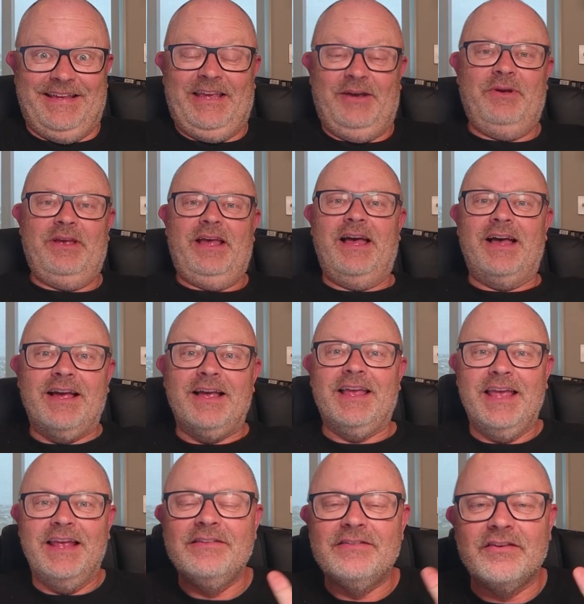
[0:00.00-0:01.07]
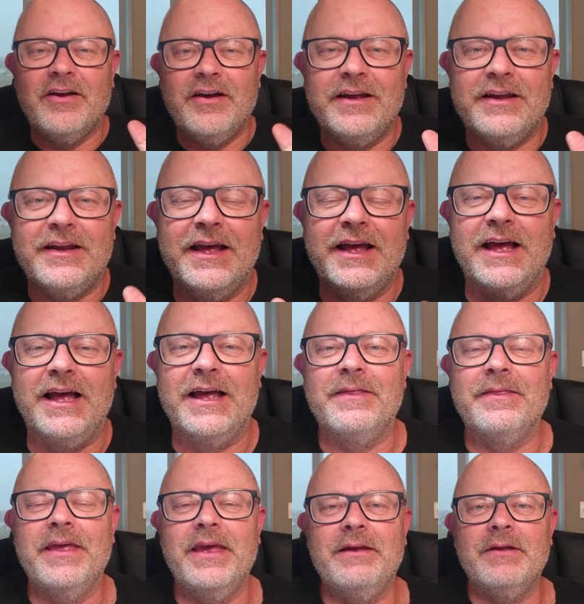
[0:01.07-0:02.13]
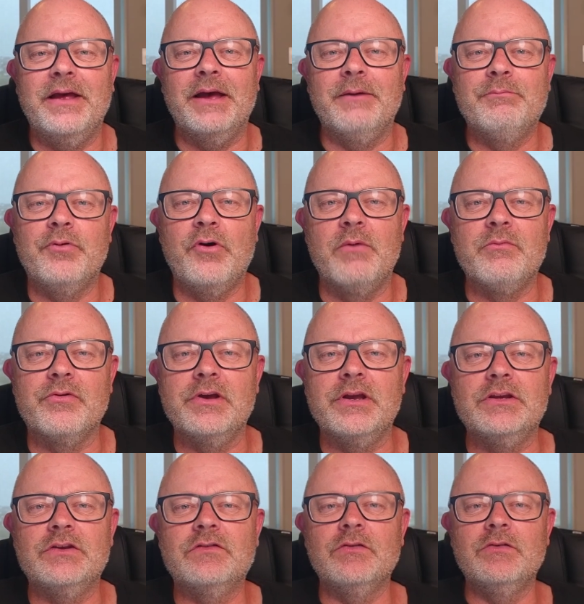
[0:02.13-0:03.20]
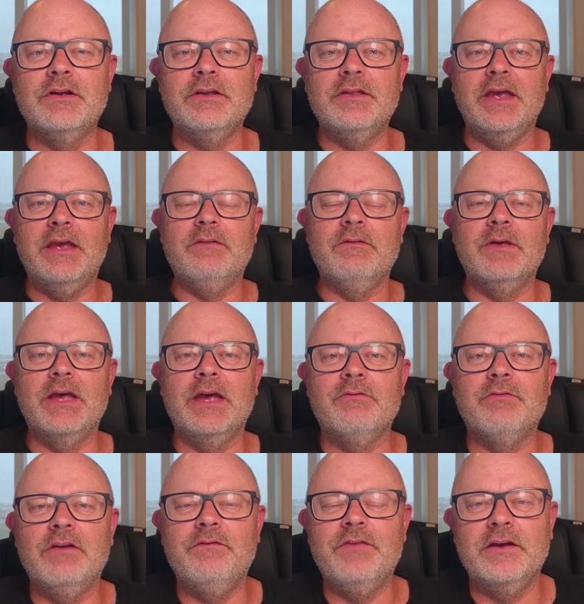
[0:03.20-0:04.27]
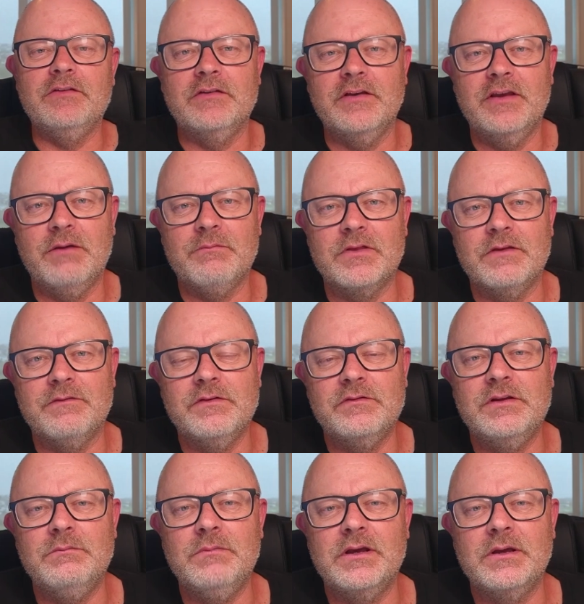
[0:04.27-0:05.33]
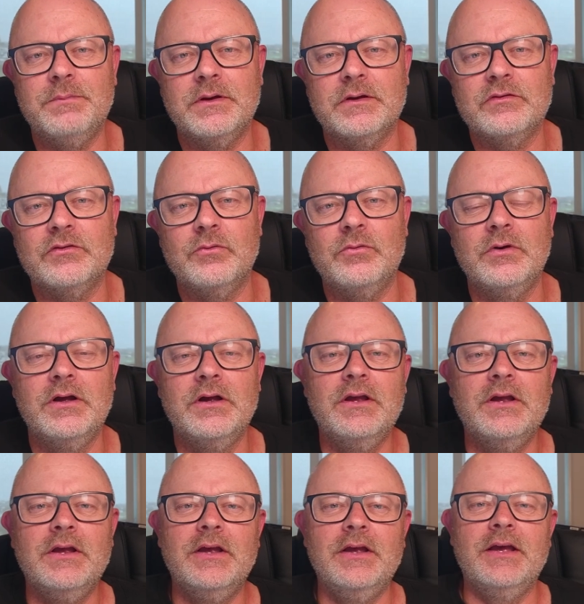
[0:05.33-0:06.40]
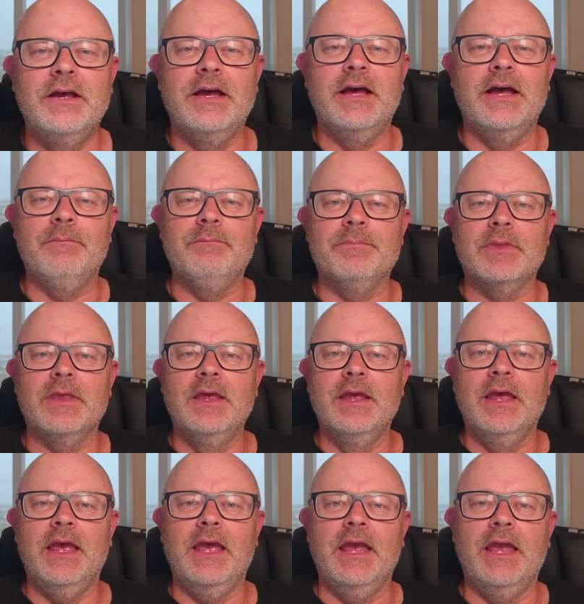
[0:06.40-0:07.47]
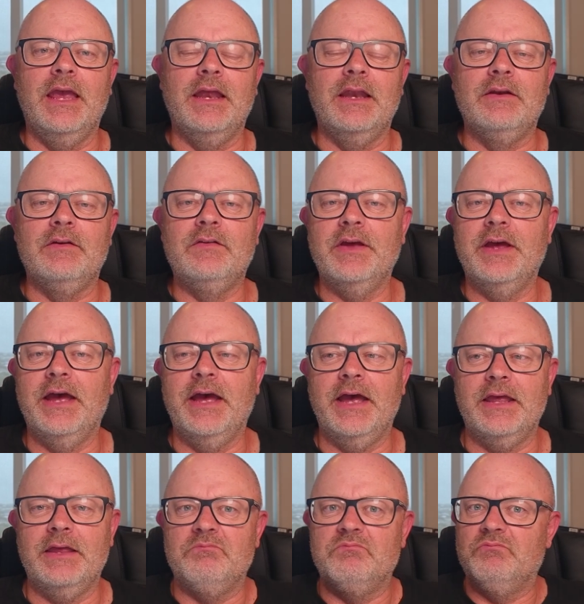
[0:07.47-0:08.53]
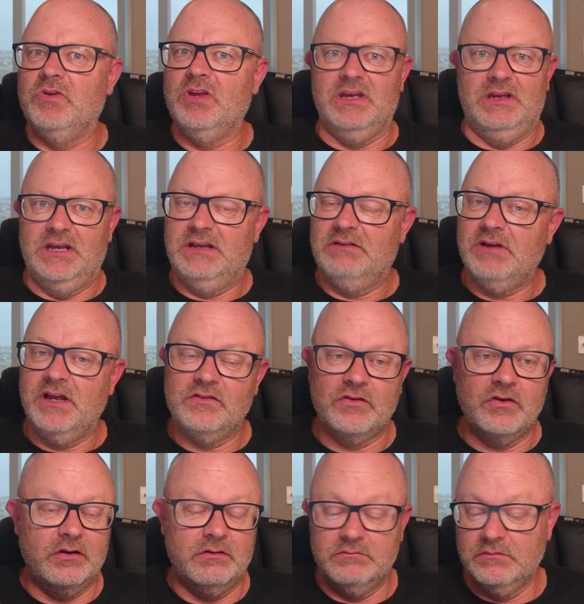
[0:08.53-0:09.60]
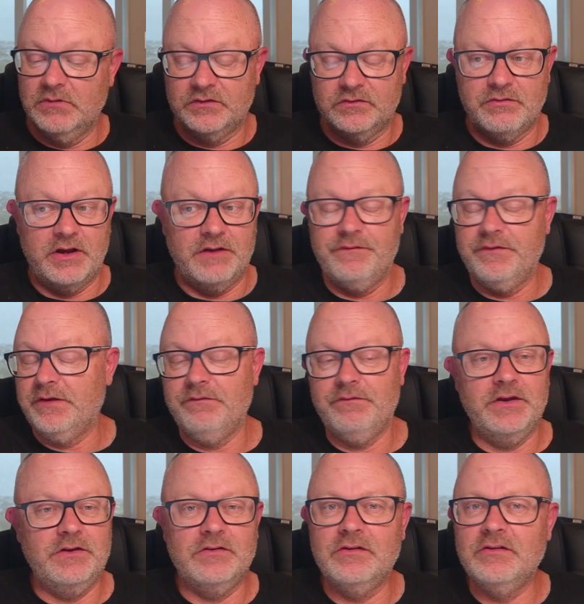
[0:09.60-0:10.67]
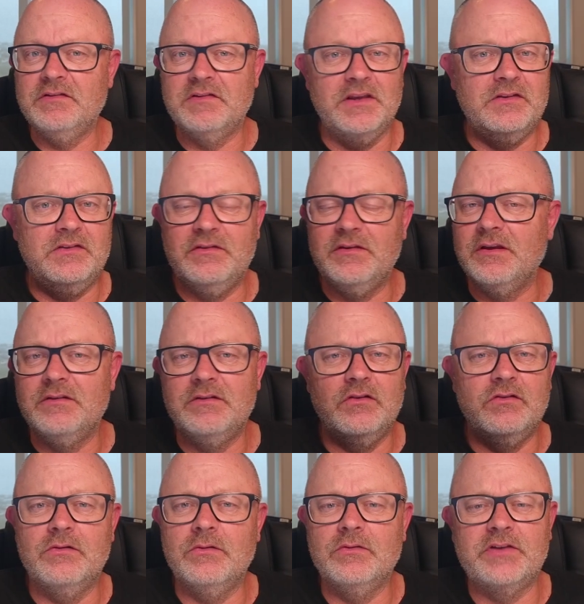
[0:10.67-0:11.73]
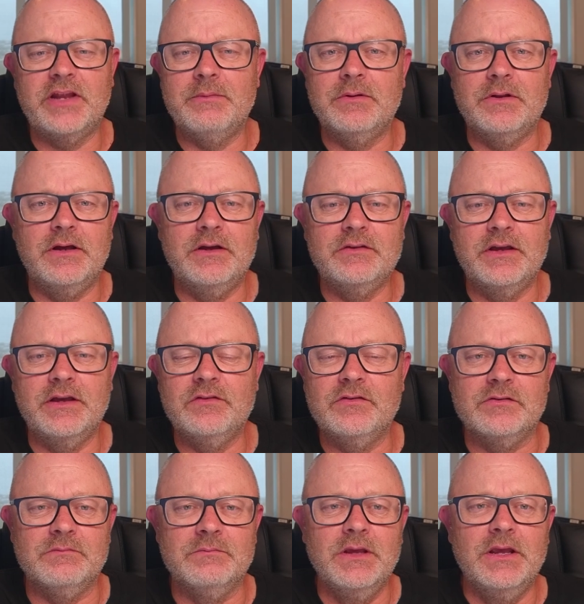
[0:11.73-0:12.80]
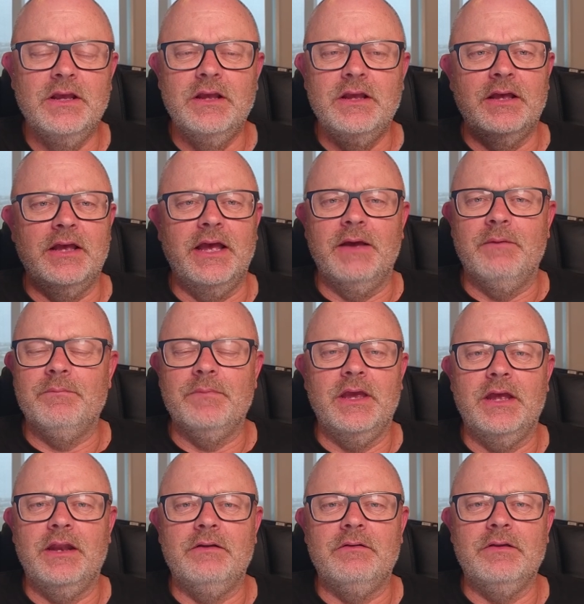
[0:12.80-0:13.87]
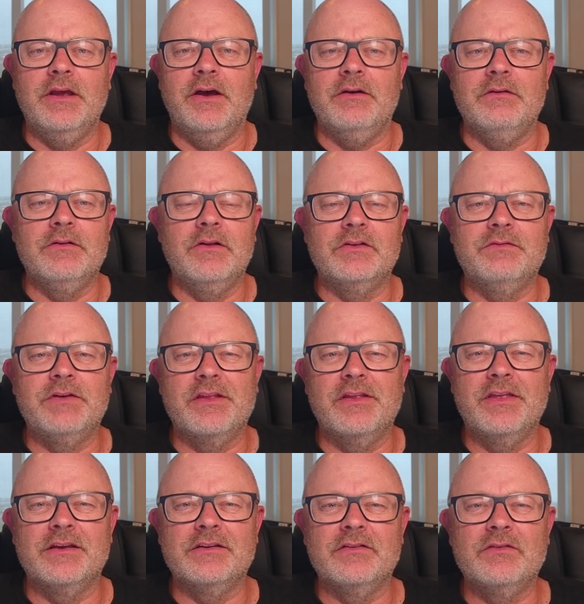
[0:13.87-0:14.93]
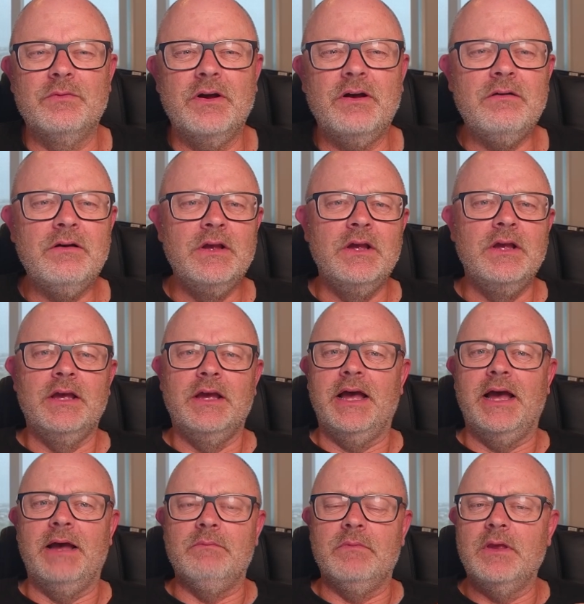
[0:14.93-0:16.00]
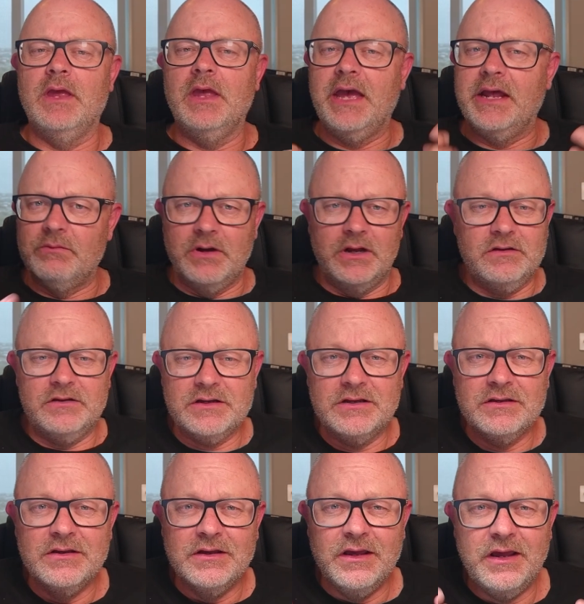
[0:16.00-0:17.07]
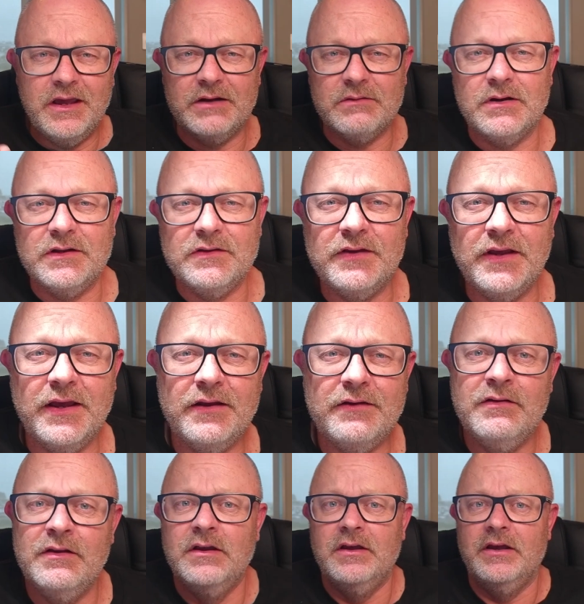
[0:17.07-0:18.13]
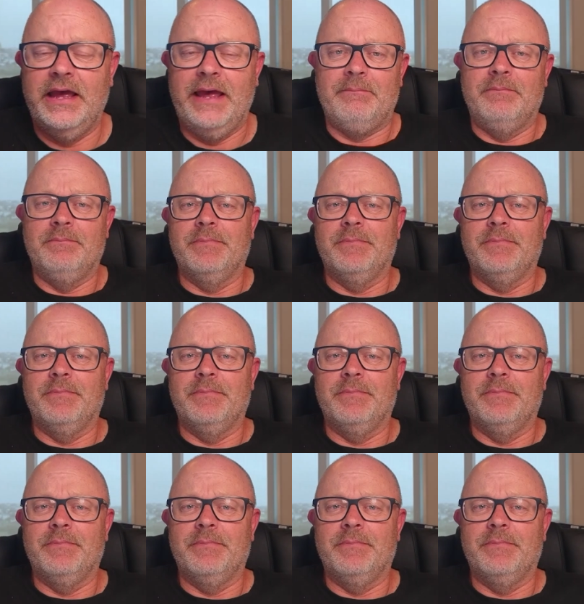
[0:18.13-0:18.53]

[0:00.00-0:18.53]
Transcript: here we are inside that primary shooter, the rear-facing camera, the 50 megapixel, it's got lots of great features. There's your digital stabilization, and lots of other things as well. How do I look? How do I sound? I